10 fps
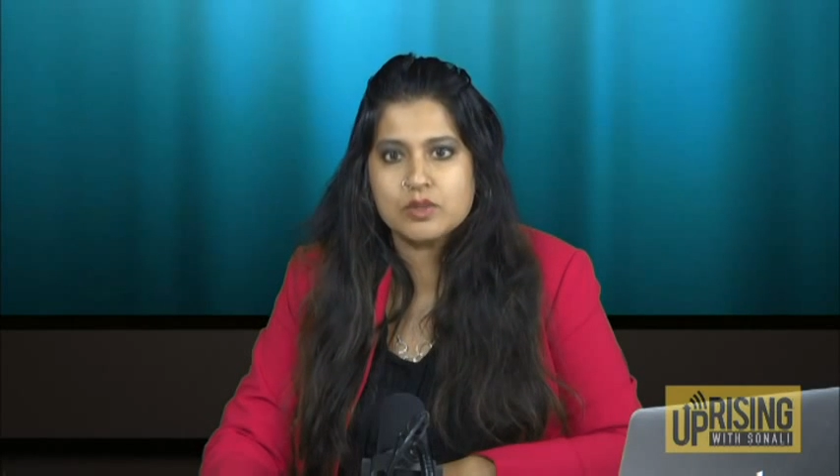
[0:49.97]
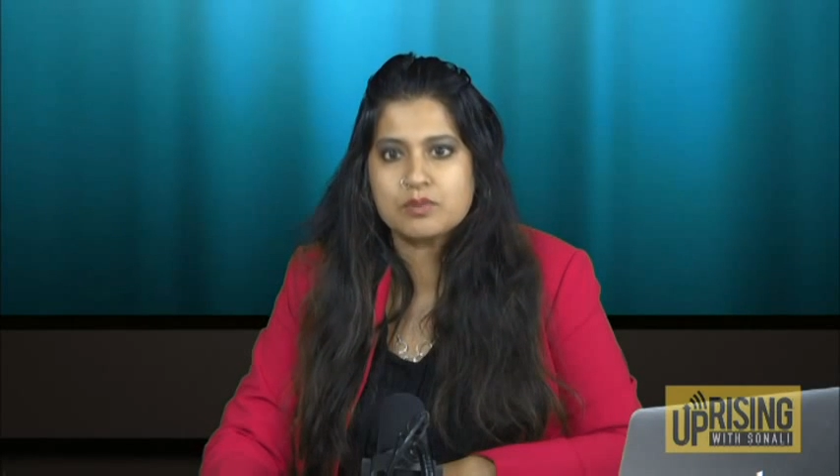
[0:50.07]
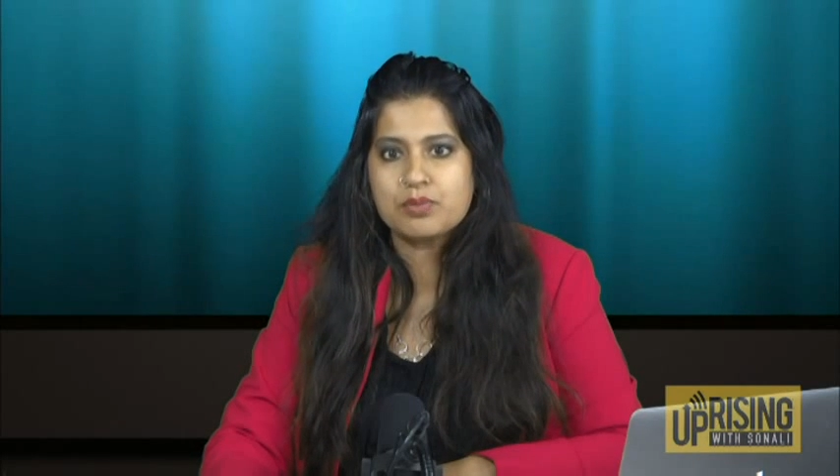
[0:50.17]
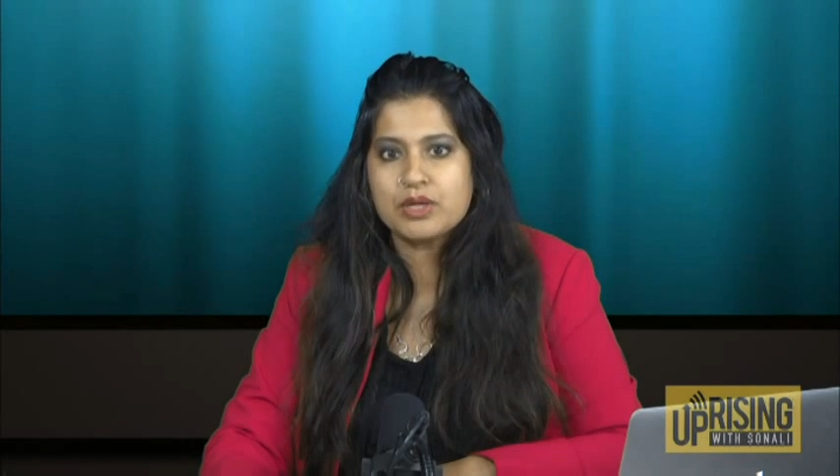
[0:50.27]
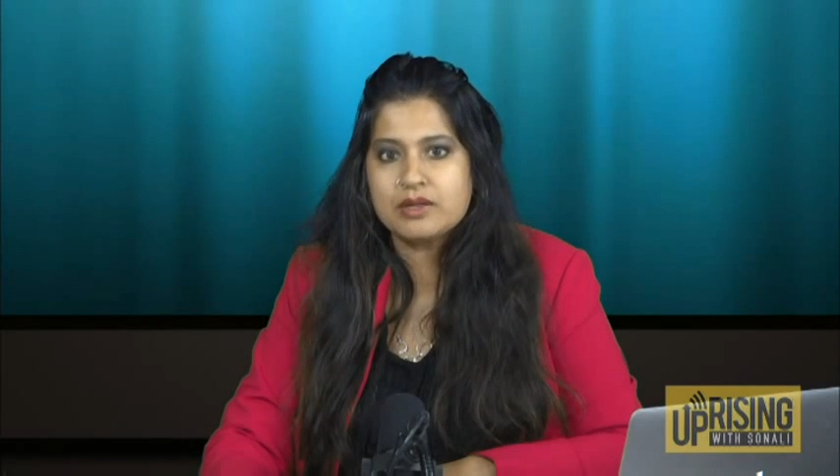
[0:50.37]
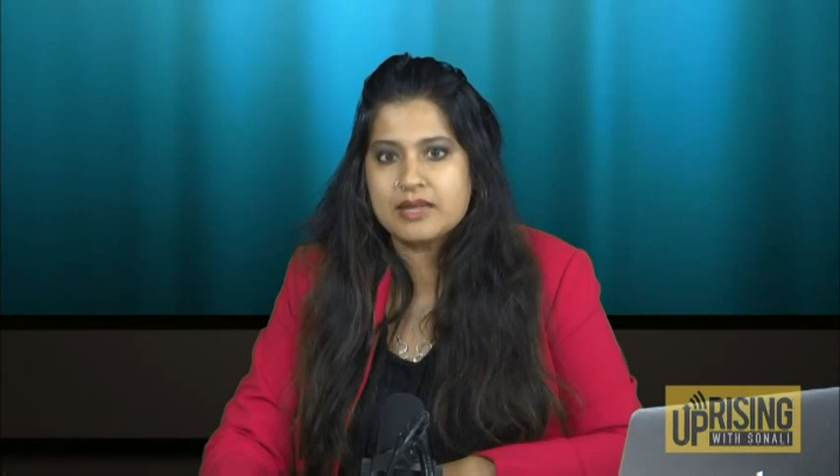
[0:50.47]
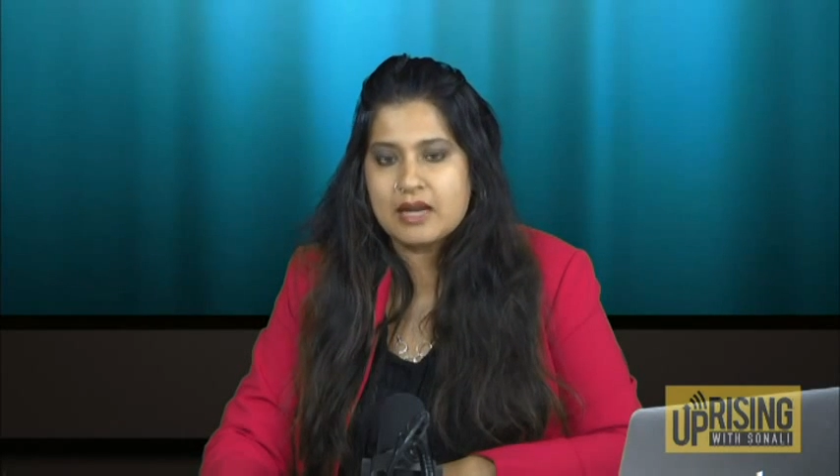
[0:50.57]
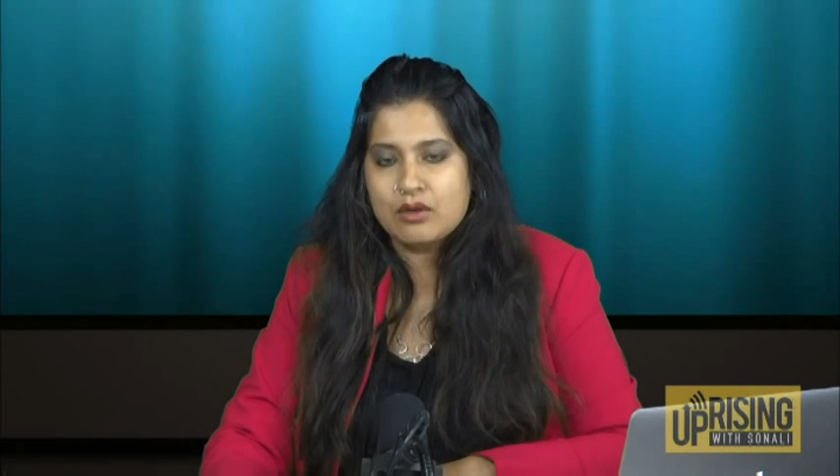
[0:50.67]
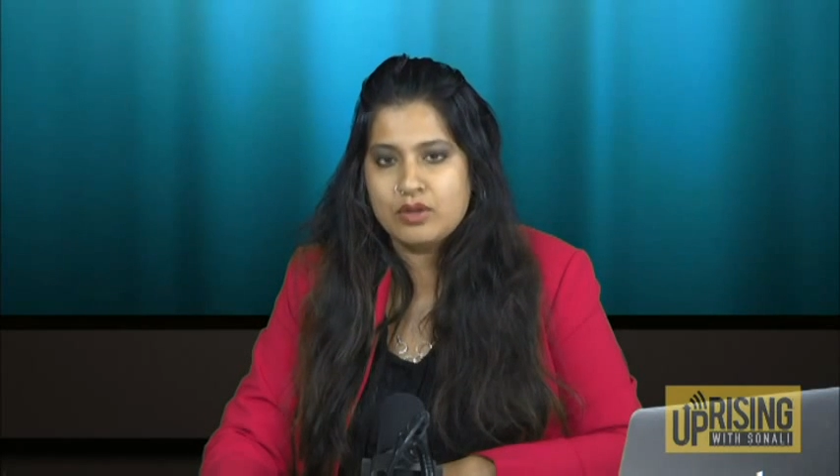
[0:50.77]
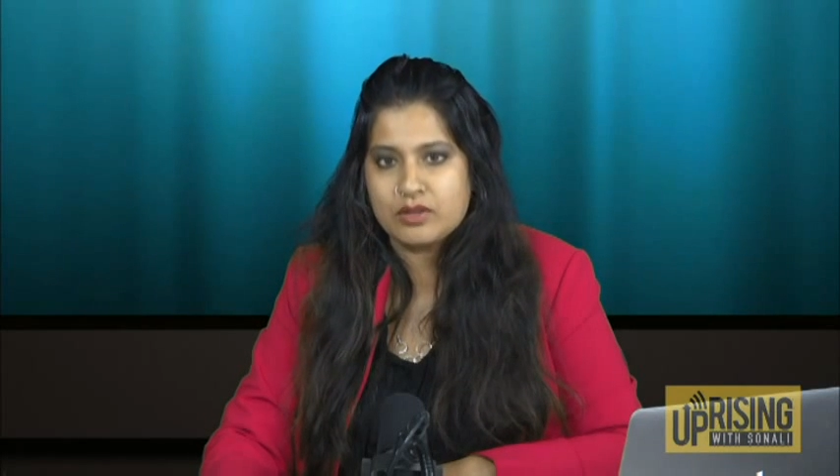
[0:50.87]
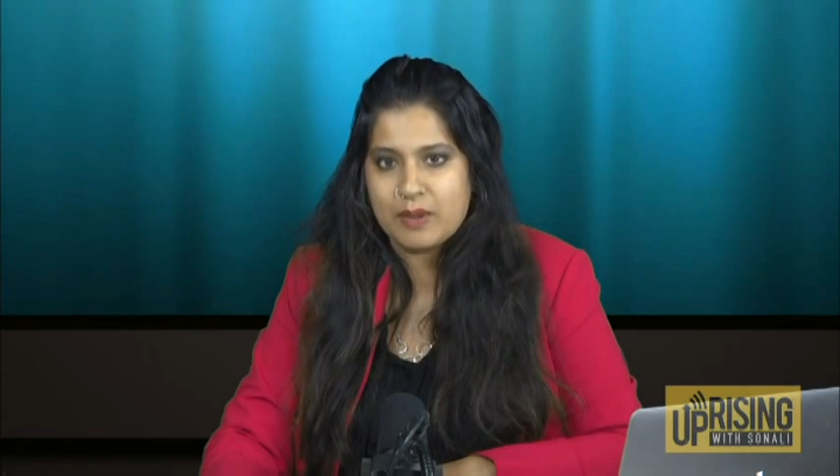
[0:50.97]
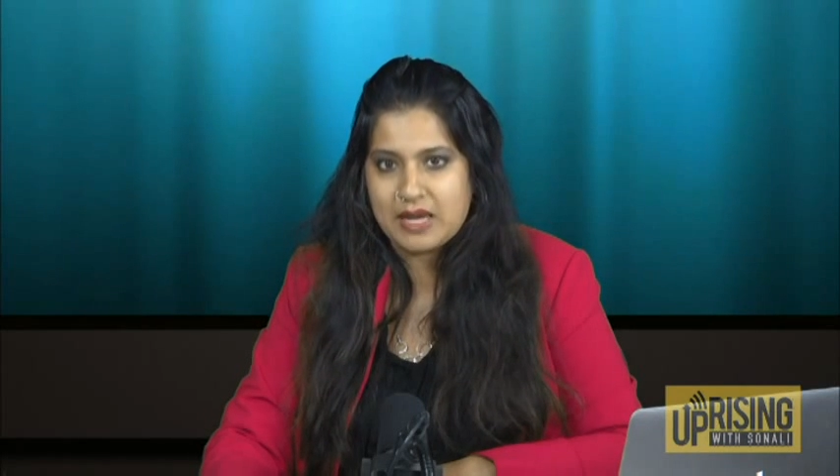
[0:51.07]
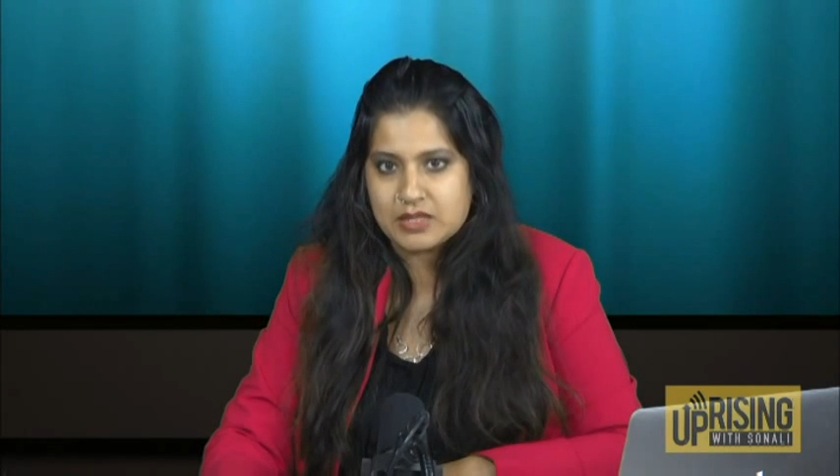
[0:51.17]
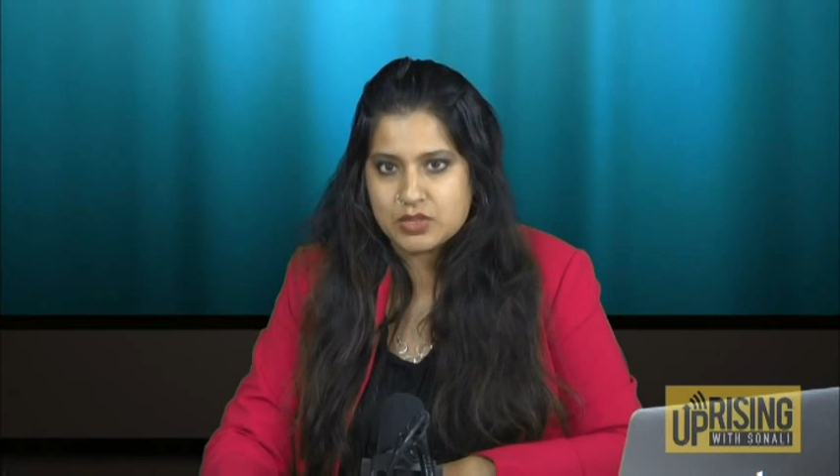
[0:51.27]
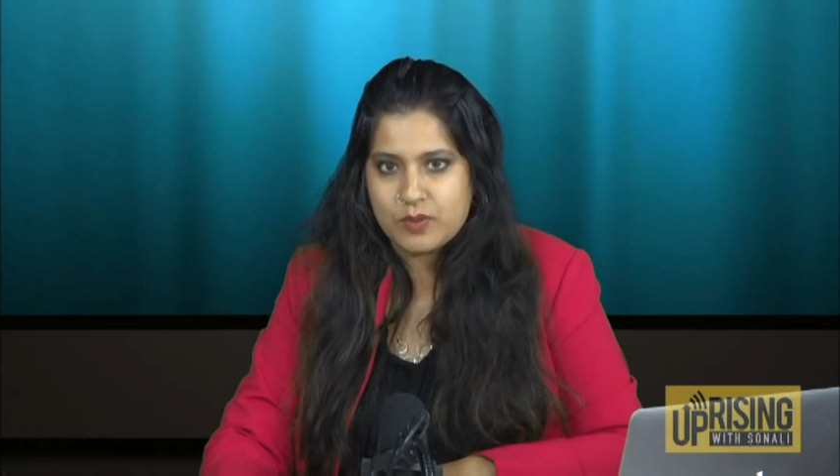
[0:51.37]
was burnt down in the
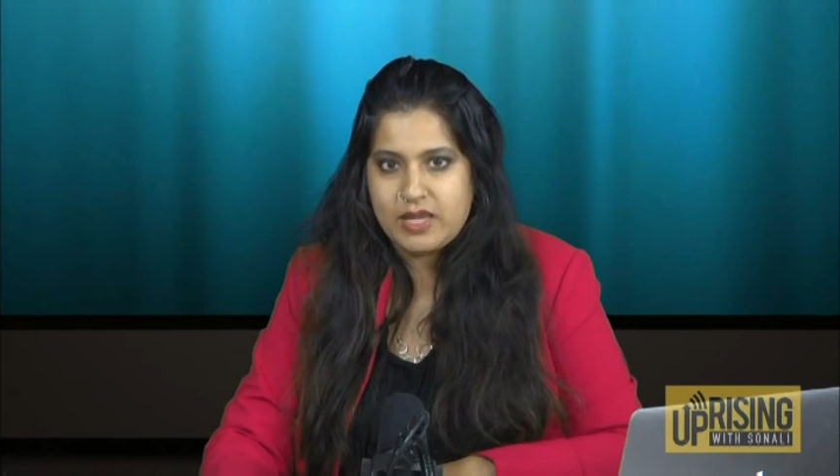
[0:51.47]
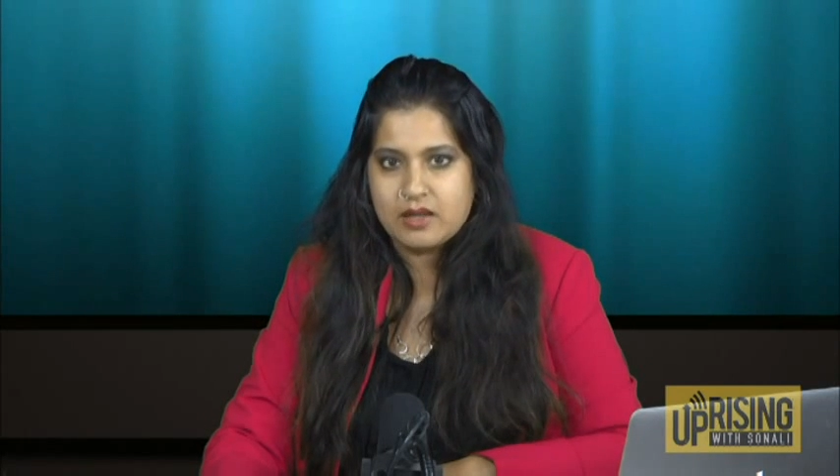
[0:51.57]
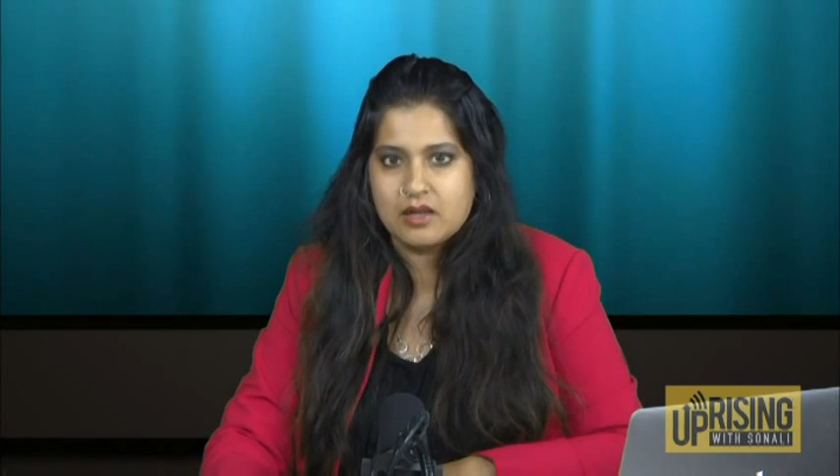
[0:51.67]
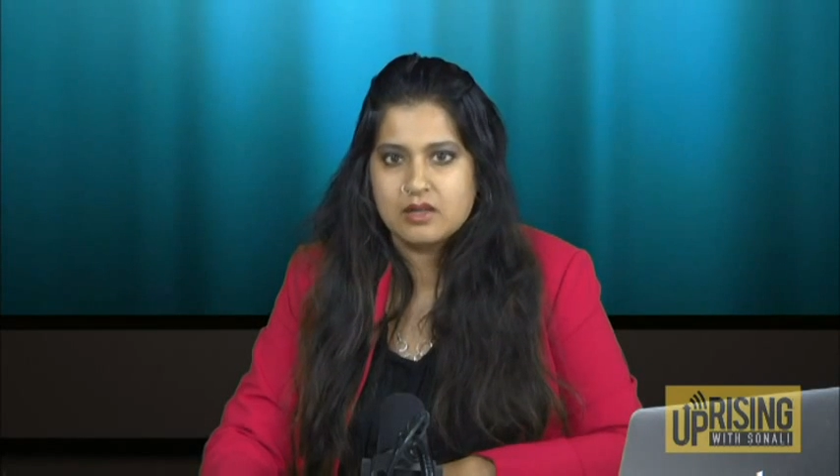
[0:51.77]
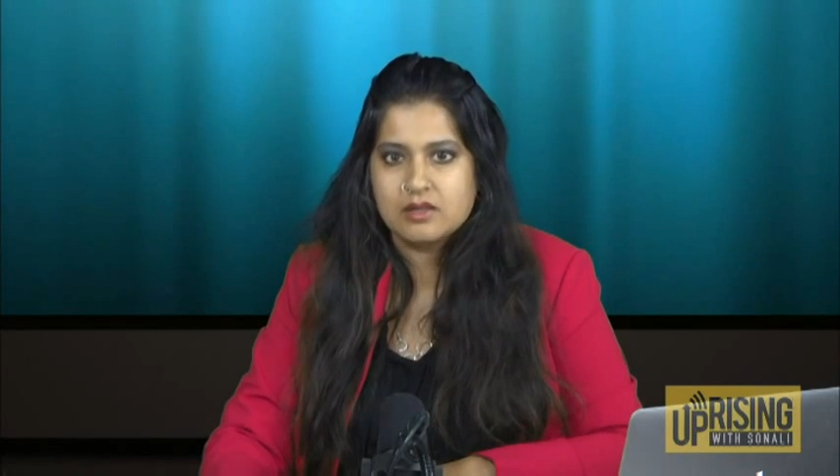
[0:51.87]
past week.